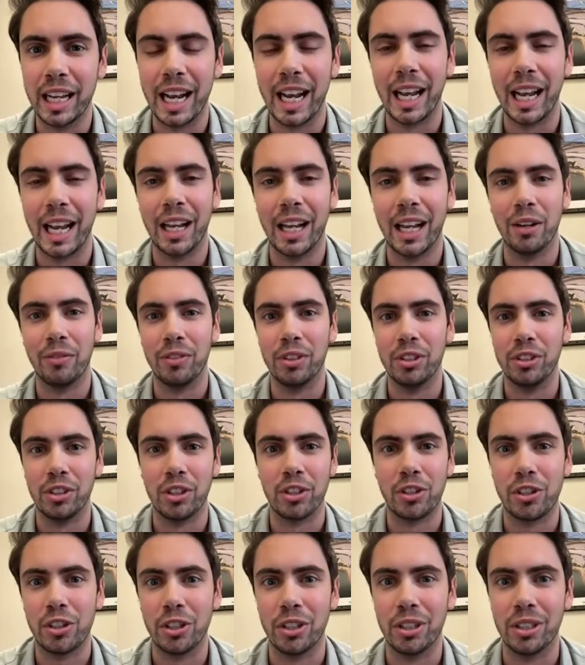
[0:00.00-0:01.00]
and a
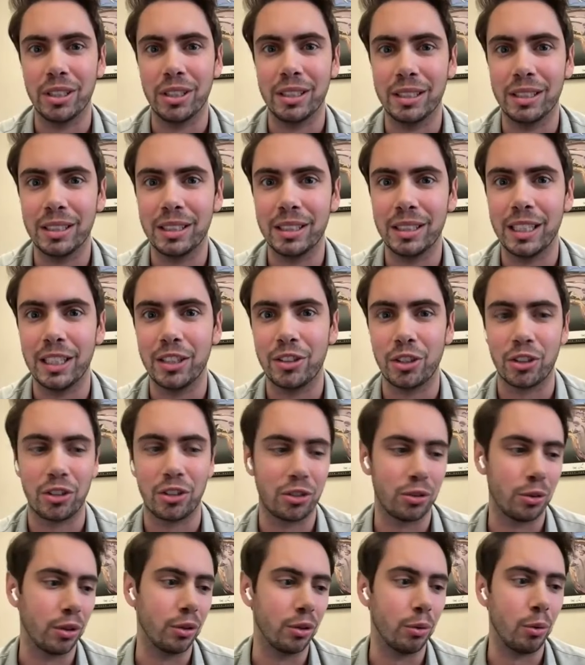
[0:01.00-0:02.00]
physician is
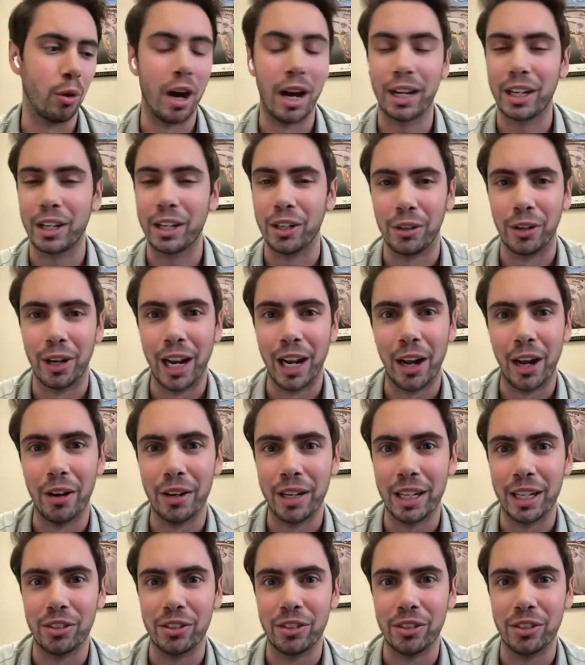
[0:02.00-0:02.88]
just sort of walking around,